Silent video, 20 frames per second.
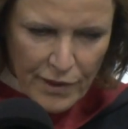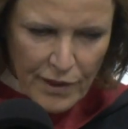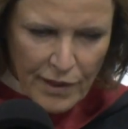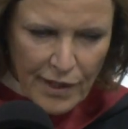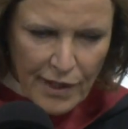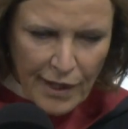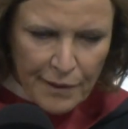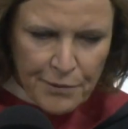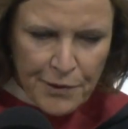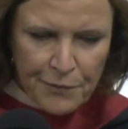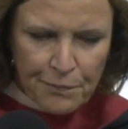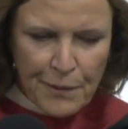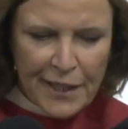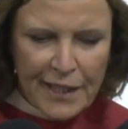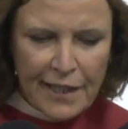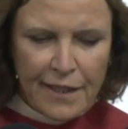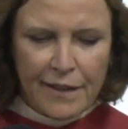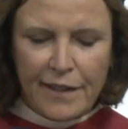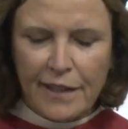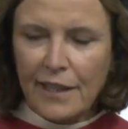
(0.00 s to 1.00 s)
I've been
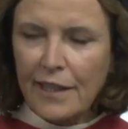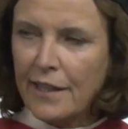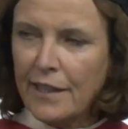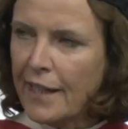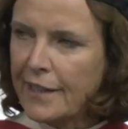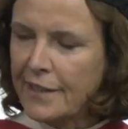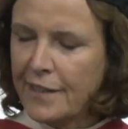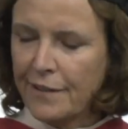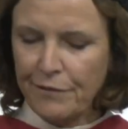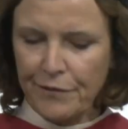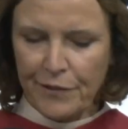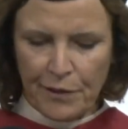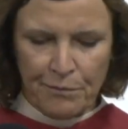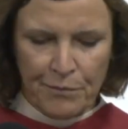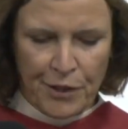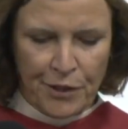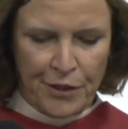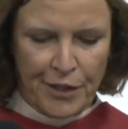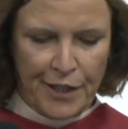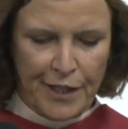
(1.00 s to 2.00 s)
speaking of the collective
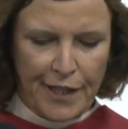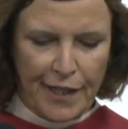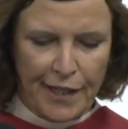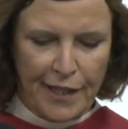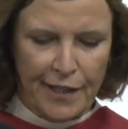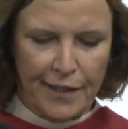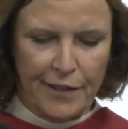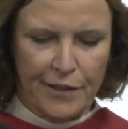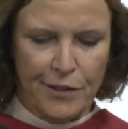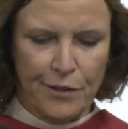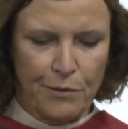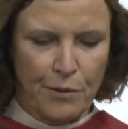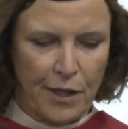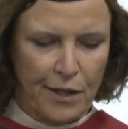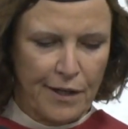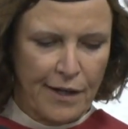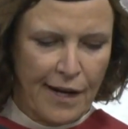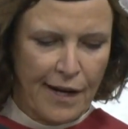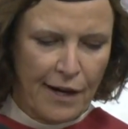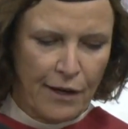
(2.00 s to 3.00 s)
community you
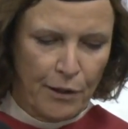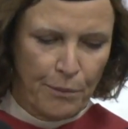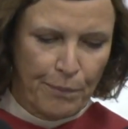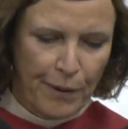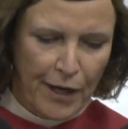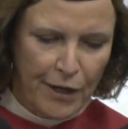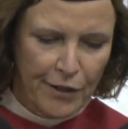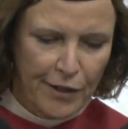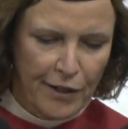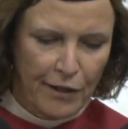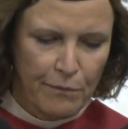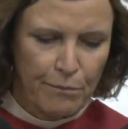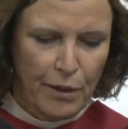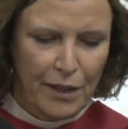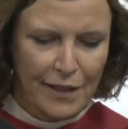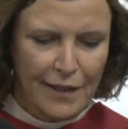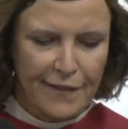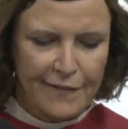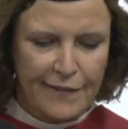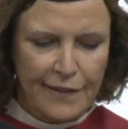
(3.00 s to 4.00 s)
are now a part of,
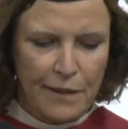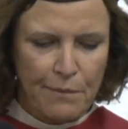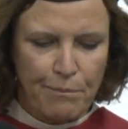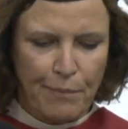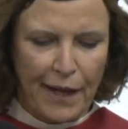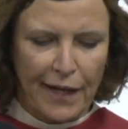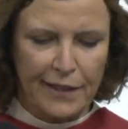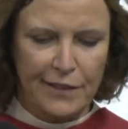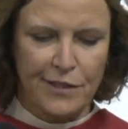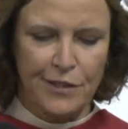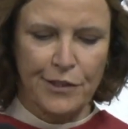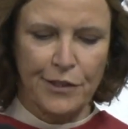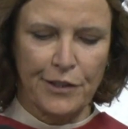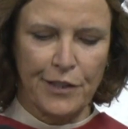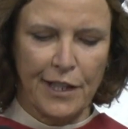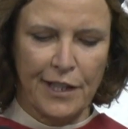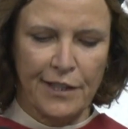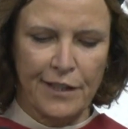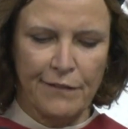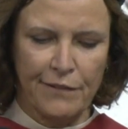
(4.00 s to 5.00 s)
but let's get back to your
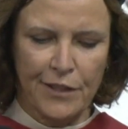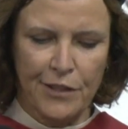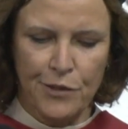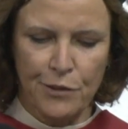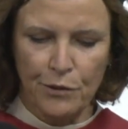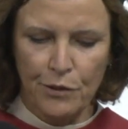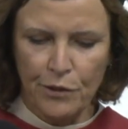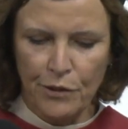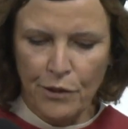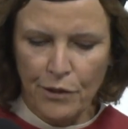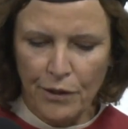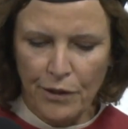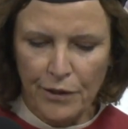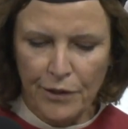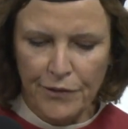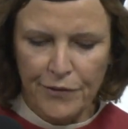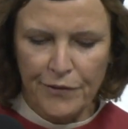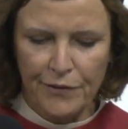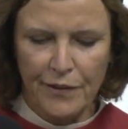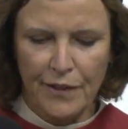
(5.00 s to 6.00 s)
individual
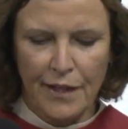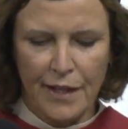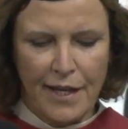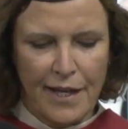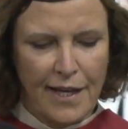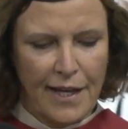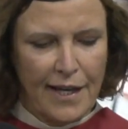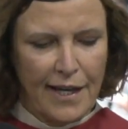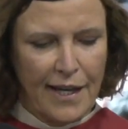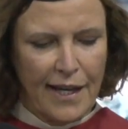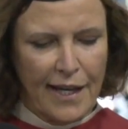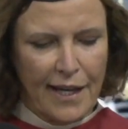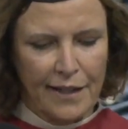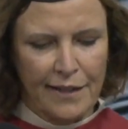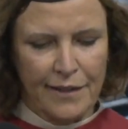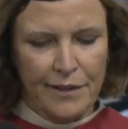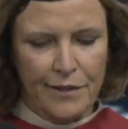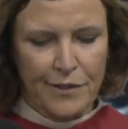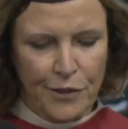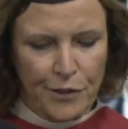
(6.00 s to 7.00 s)
goals
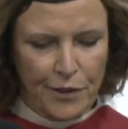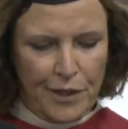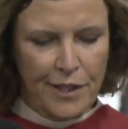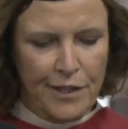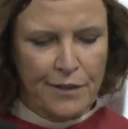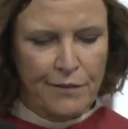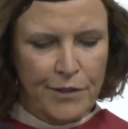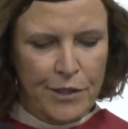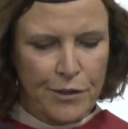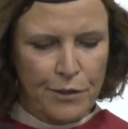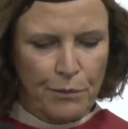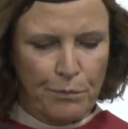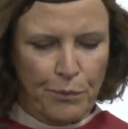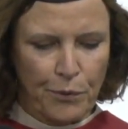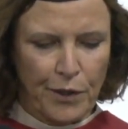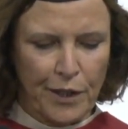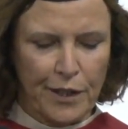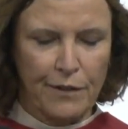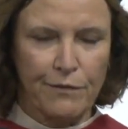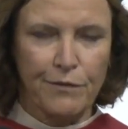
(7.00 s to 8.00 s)
and the, your individual
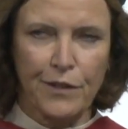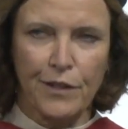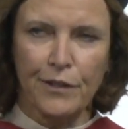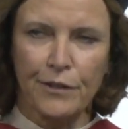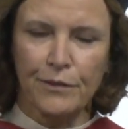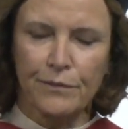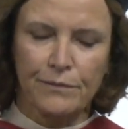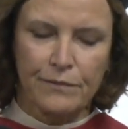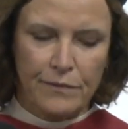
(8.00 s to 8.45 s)
point of view.